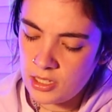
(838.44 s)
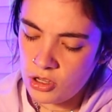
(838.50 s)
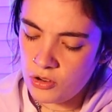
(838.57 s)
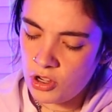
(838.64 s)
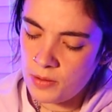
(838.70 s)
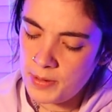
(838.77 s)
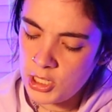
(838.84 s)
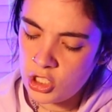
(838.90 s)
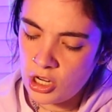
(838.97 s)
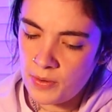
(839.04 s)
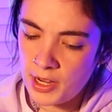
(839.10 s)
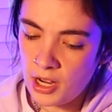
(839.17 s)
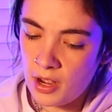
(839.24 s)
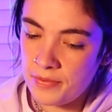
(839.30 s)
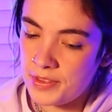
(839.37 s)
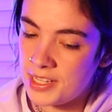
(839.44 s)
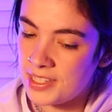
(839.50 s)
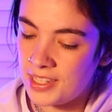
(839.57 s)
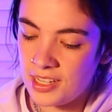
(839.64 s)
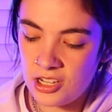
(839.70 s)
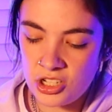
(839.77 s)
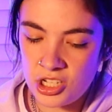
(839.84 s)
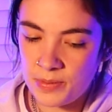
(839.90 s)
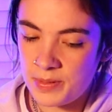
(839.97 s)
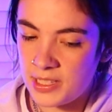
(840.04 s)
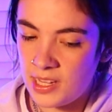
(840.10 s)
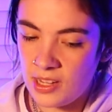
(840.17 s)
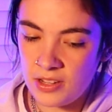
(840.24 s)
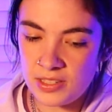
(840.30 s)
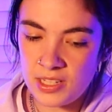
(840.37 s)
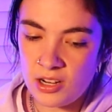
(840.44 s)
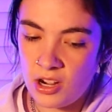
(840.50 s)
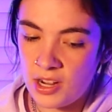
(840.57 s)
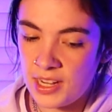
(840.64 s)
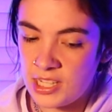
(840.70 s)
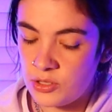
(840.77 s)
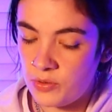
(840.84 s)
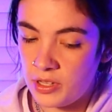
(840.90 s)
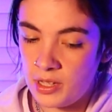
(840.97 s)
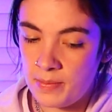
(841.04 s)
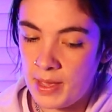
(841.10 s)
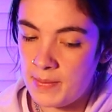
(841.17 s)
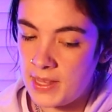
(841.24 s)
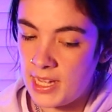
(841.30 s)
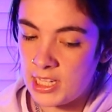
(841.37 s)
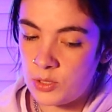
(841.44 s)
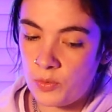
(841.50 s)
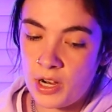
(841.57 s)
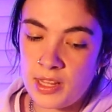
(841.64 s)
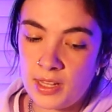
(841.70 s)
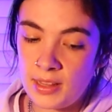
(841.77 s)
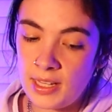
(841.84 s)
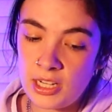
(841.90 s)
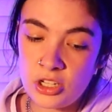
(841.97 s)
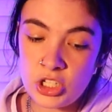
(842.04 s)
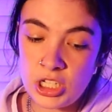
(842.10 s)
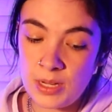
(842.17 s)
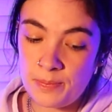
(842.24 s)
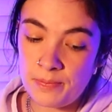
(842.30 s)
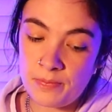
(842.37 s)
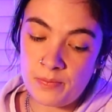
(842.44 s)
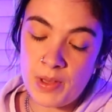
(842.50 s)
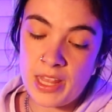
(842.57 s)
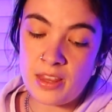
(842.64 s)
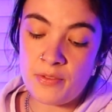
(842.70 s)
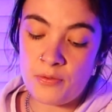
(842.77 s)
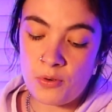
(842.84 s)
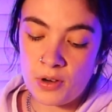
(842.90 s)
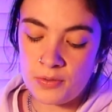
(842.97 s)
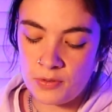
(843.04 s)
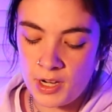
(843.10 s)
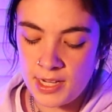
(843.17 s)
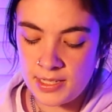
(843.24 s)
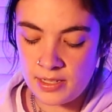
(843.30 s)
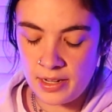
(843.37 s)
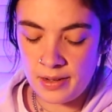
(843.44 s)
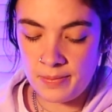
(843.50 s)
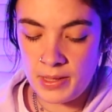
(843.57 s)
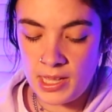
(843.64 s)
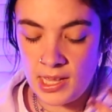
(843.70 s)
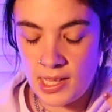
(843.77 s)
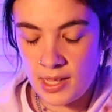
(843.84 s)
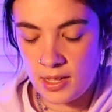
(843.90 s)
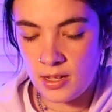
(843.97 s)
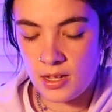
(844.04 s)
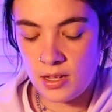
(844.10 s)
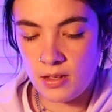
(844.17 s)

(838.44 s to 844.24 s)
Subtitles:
You could be showing off these leadership skills in August. Really, maybe that's where the leadership at the forefront is going to be